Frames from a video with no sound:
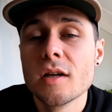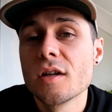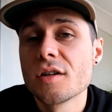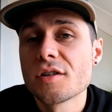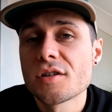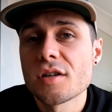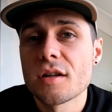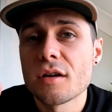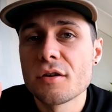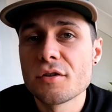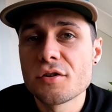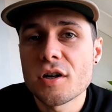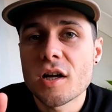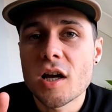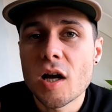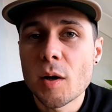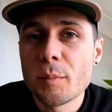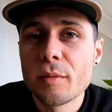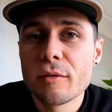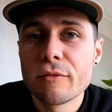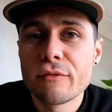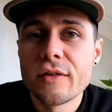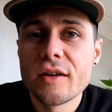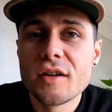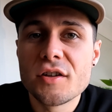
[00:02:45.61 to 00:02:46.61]
So those are a
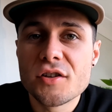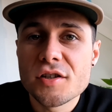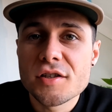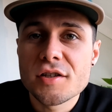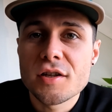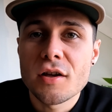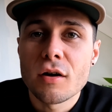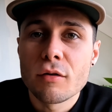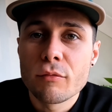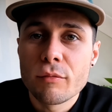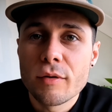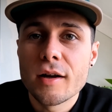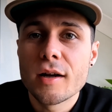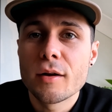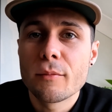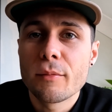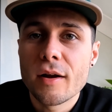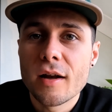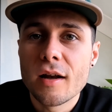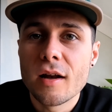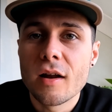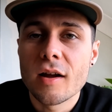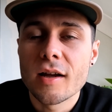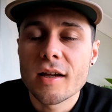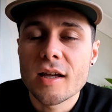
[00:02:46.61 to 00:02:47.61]
couple of features that I
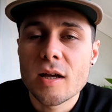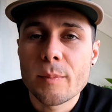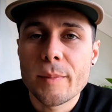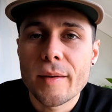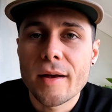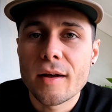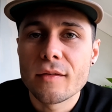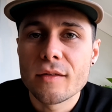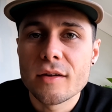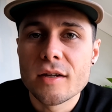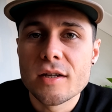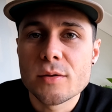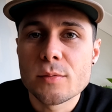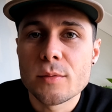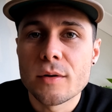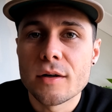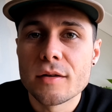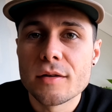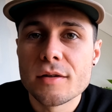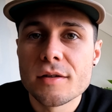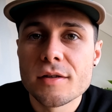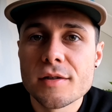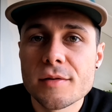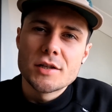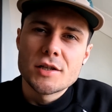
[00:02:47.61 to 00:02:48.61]
really like about these ones.